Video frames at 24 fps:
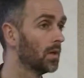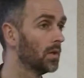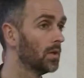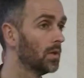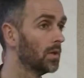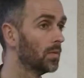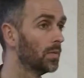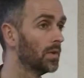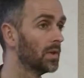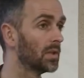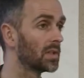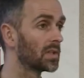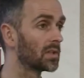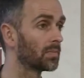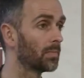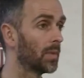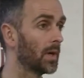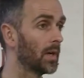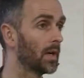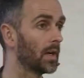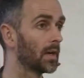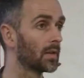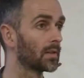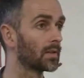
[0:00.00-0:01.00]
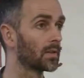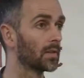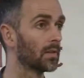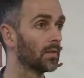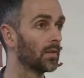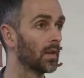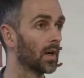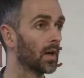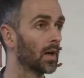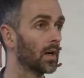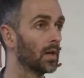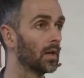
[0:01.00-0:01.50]
you would expect
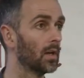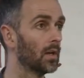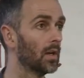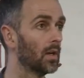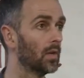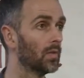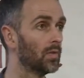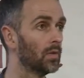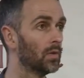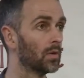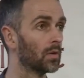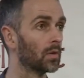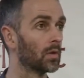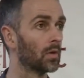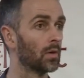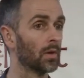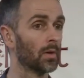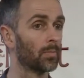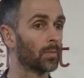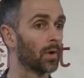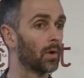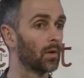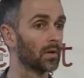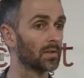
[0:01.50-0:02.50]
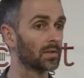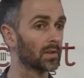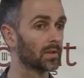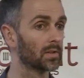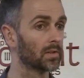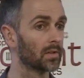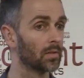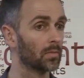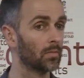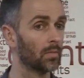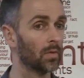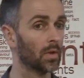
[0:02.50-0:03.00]
that if you're on a power
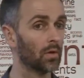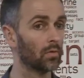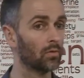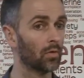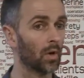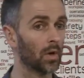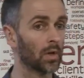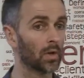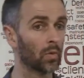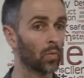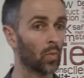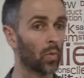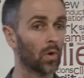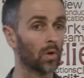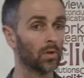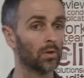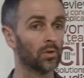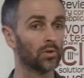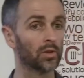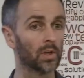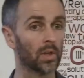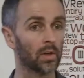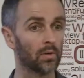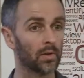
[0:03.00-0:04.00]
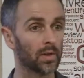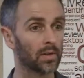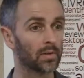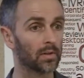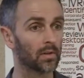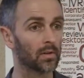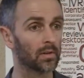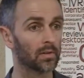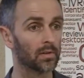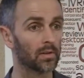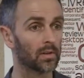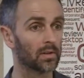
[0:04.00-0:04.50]
system that running one
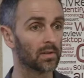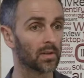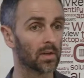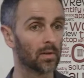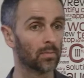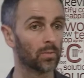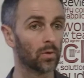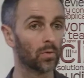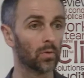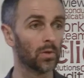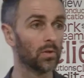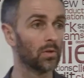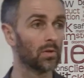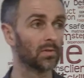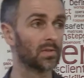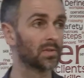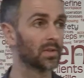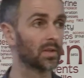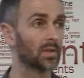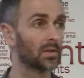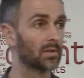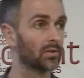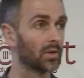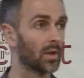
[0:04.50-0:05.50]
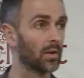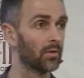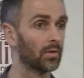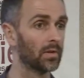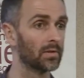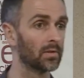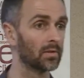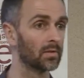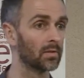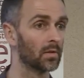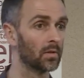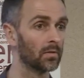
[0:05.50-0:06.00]
generator, as an example, when you have 6
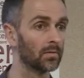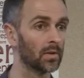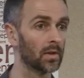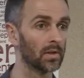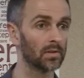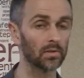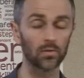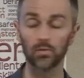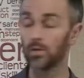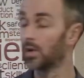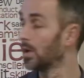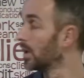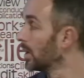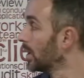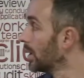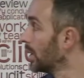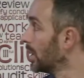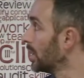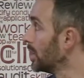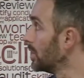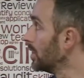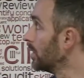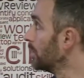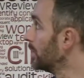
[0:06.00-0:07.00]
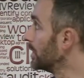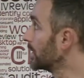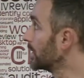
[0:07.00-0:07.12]
generators on a vessel, you would